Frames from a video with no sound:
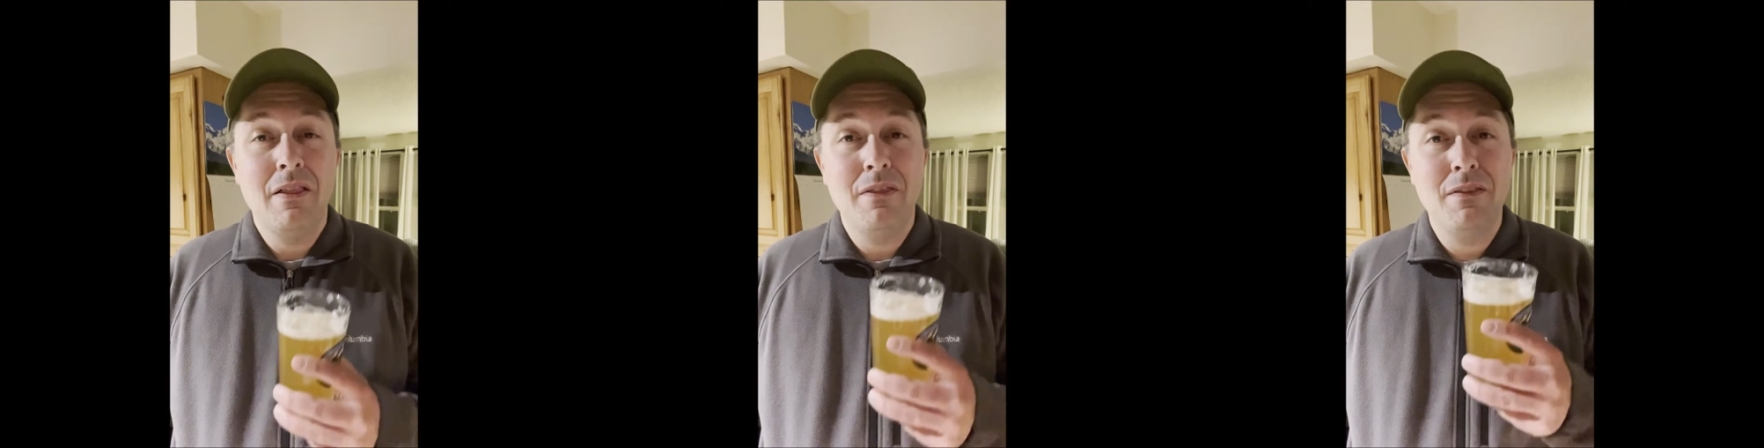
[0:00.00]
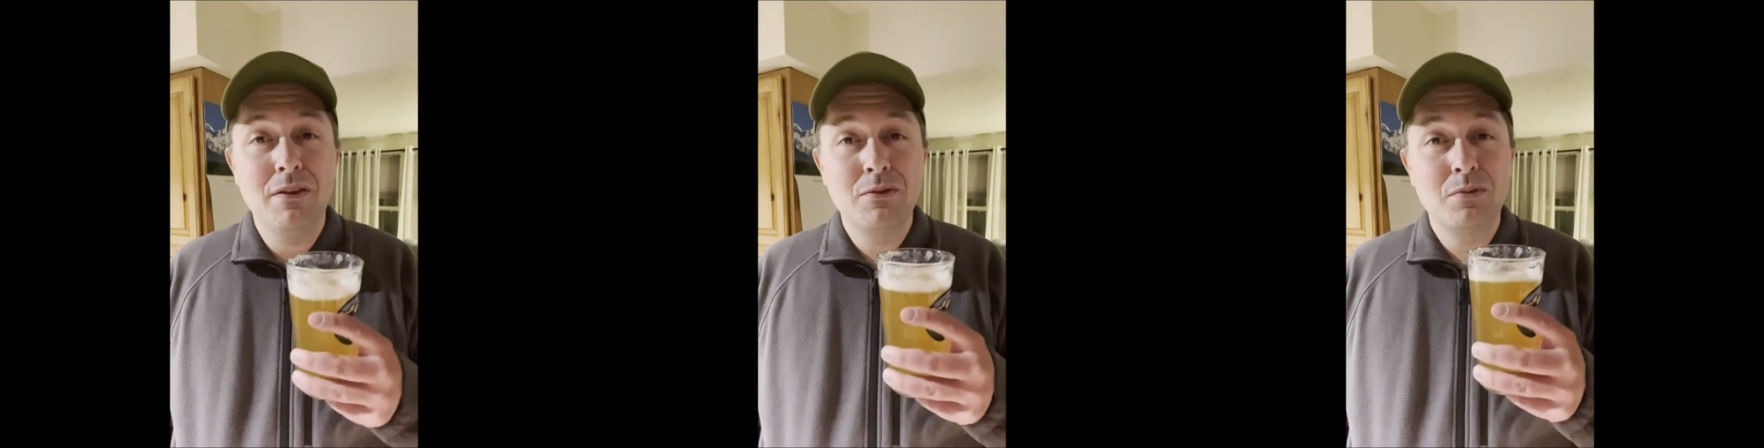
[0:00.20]

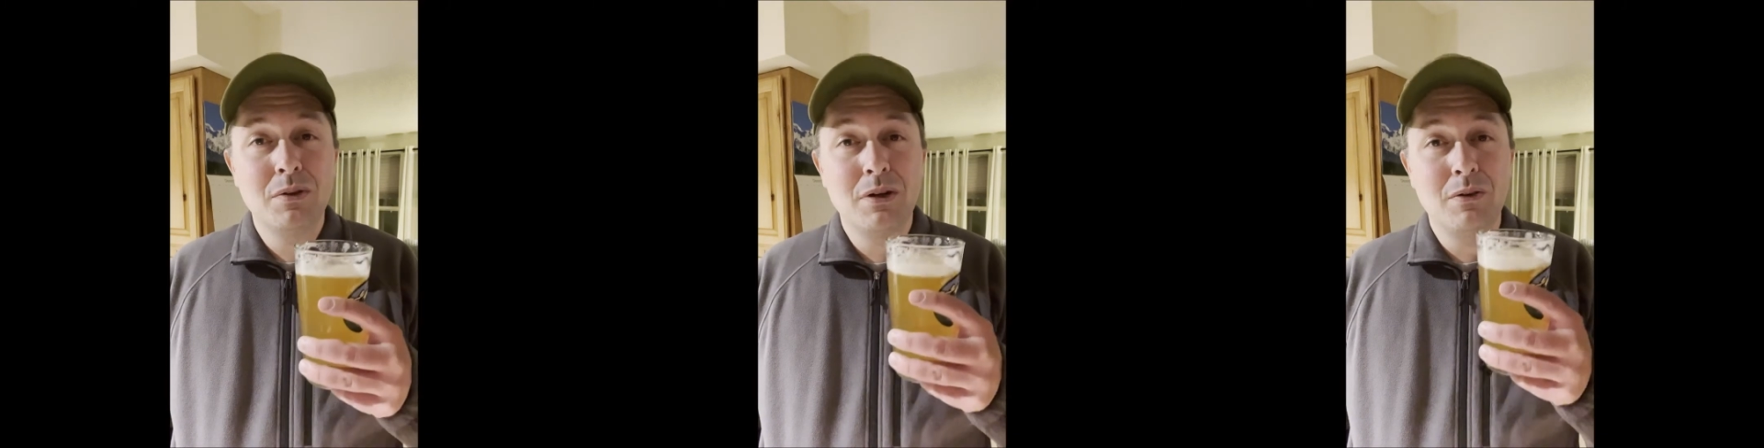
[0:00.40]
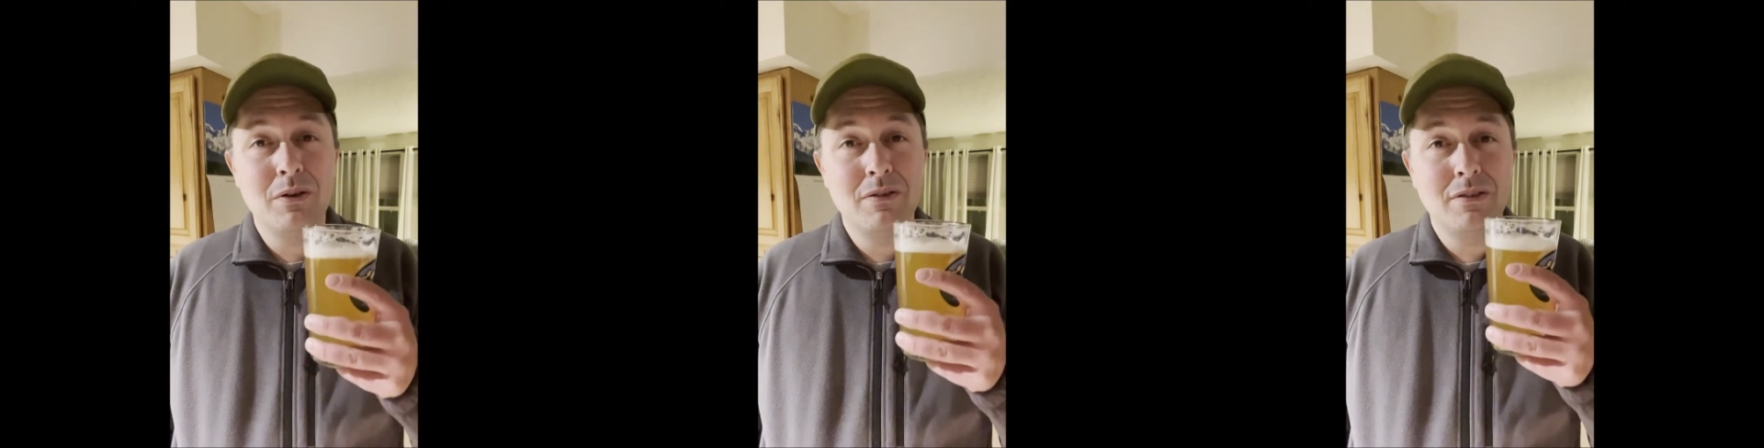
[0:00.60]
This
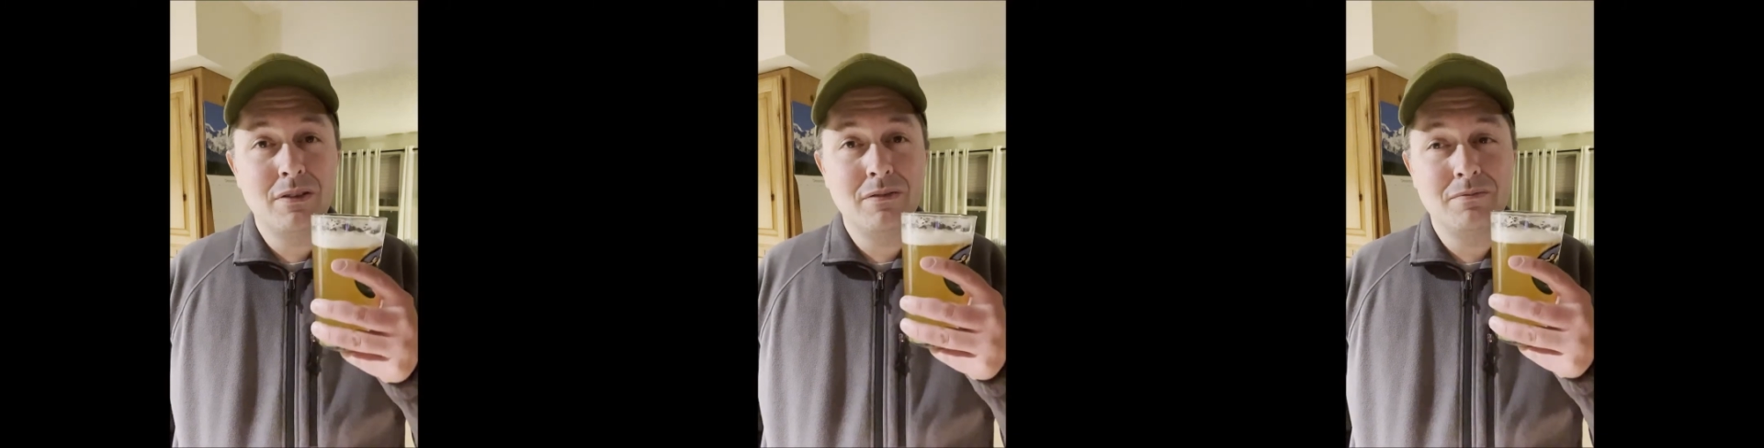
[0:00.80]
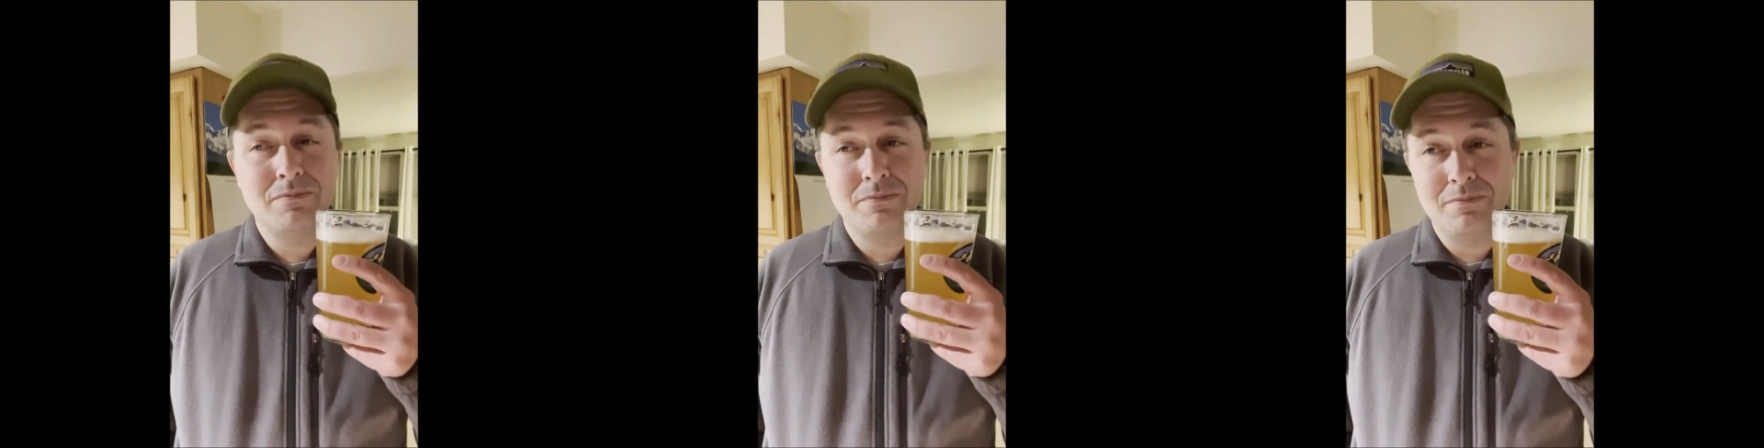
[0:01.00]
one,
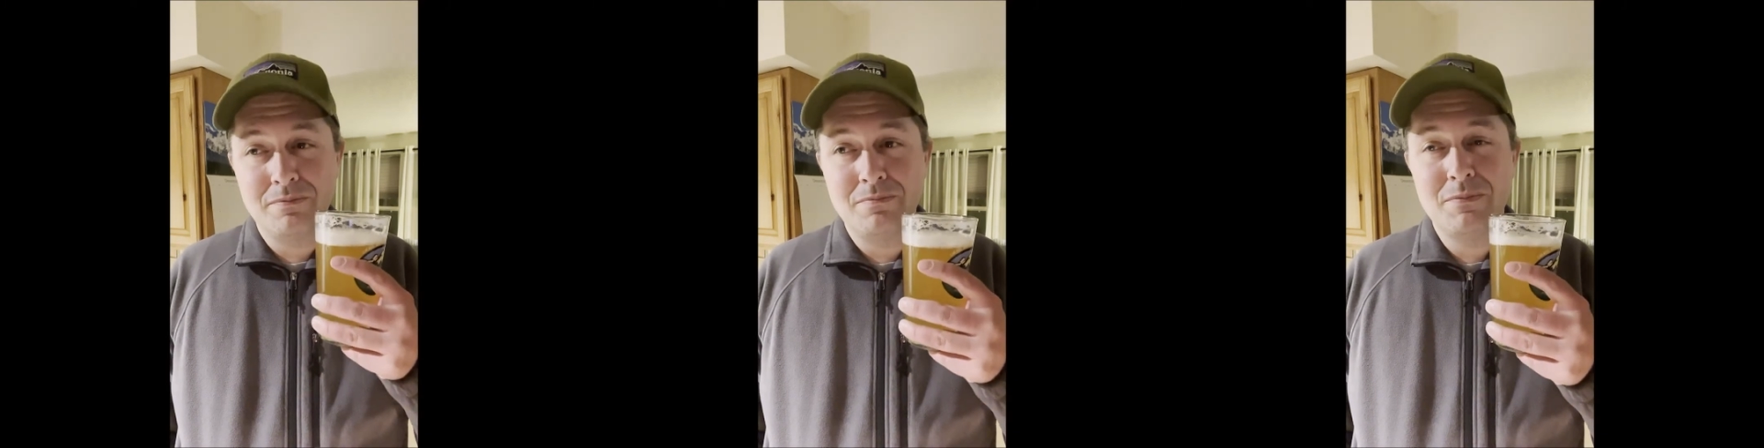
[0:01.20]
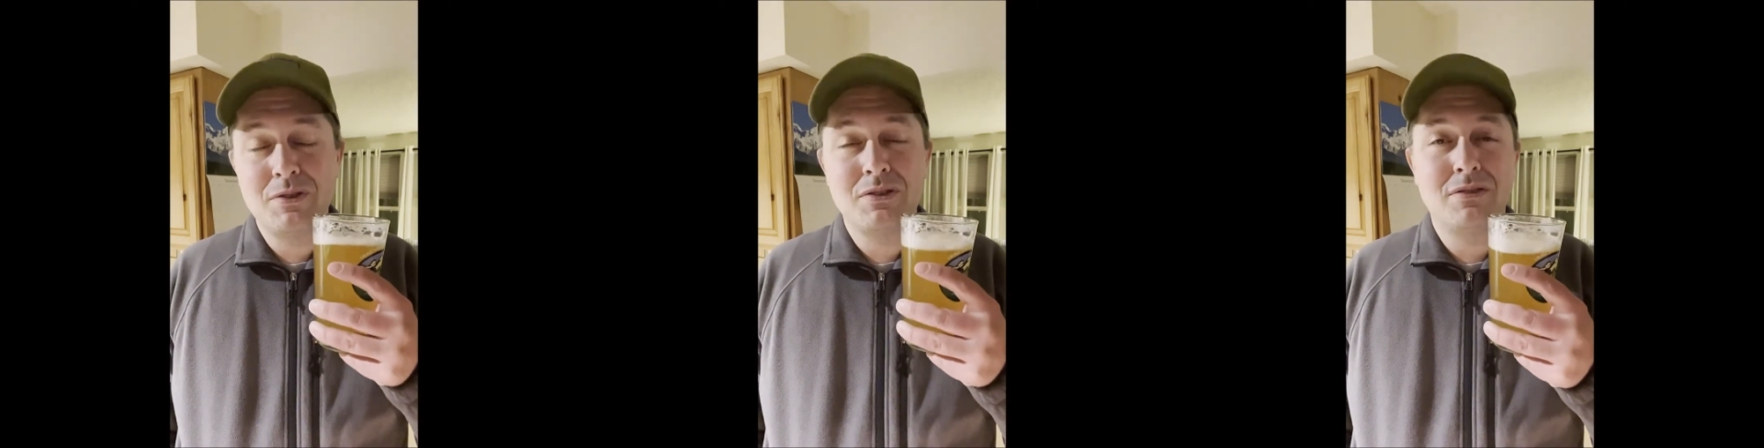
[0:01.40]
however,
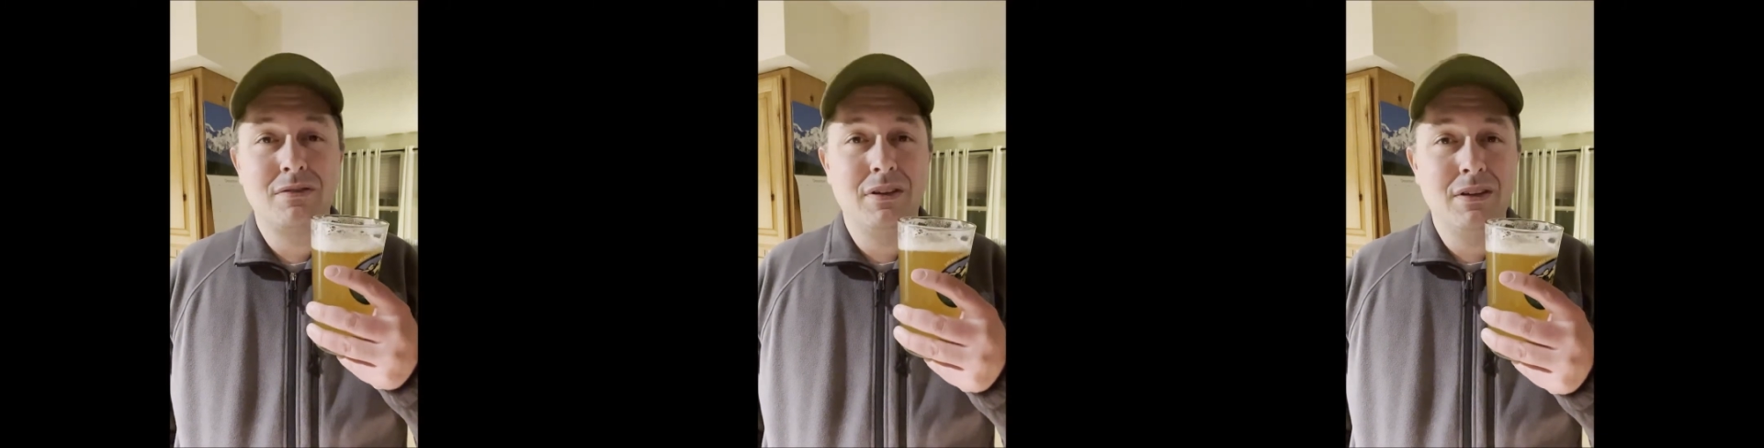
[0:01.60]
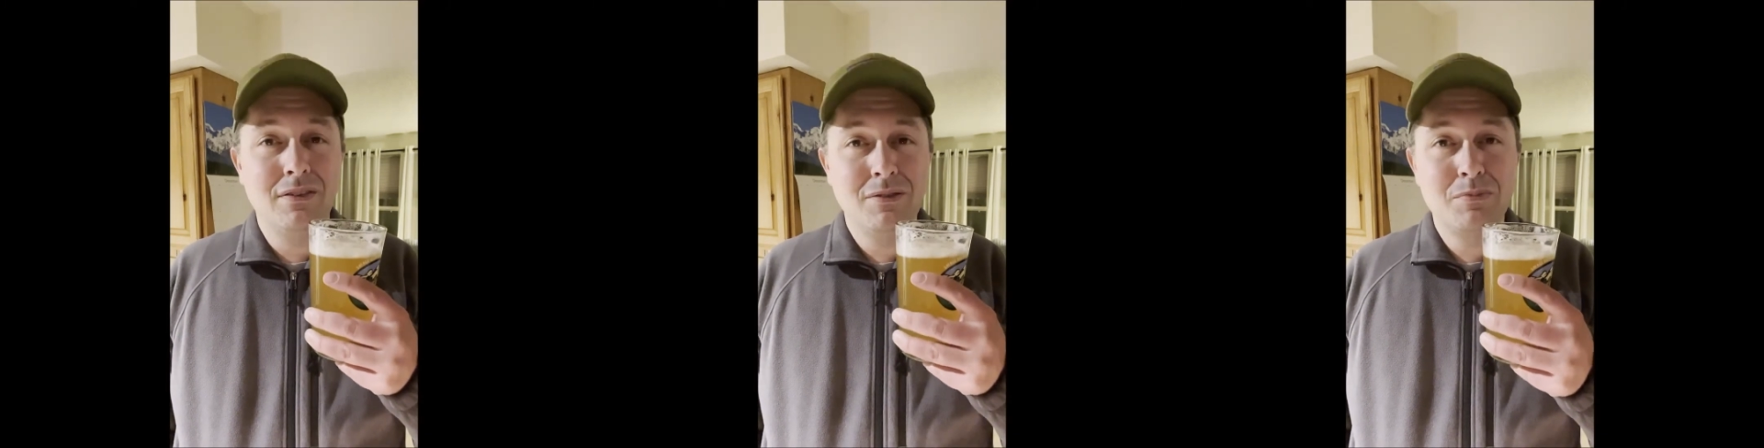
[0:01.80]

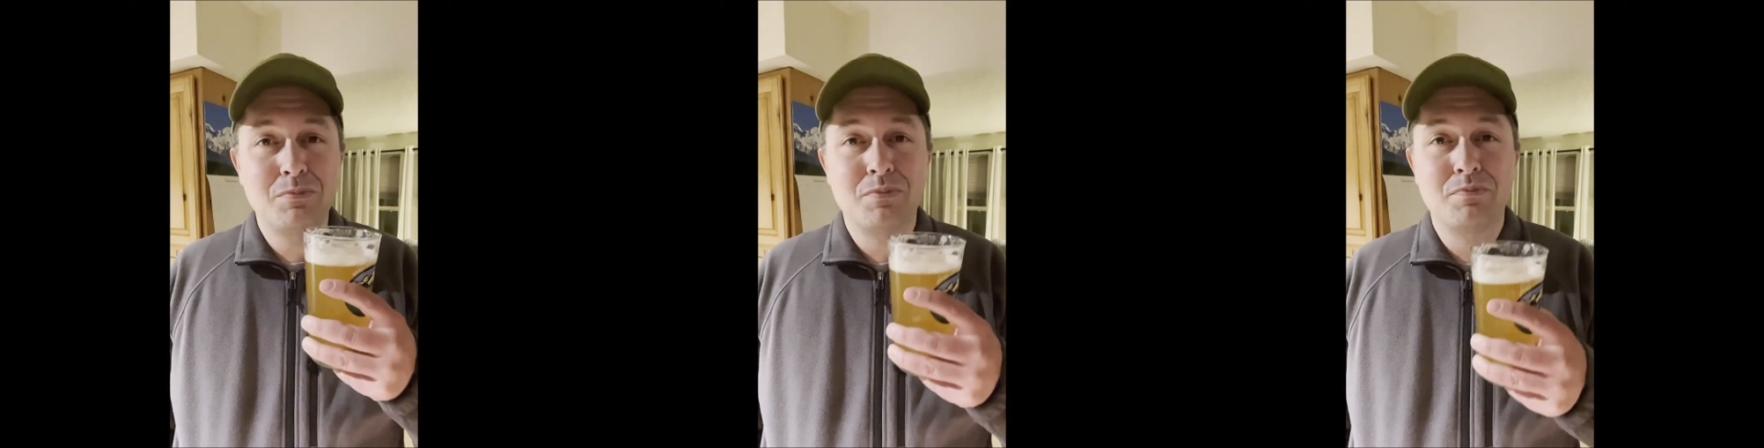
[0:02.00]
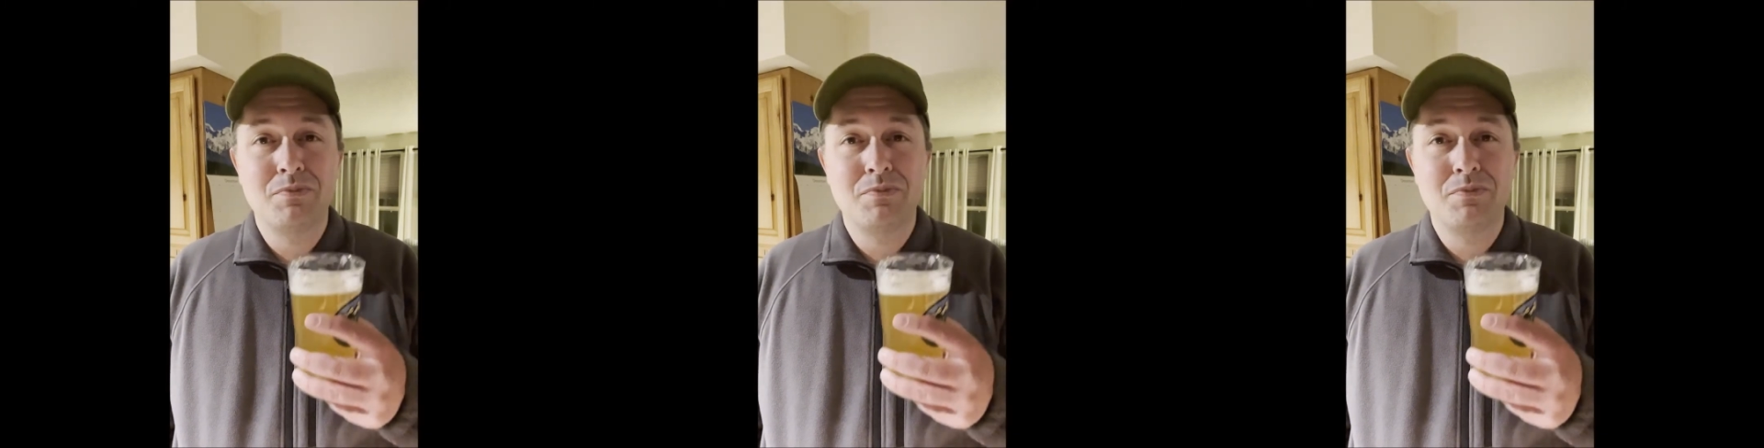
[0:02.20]
is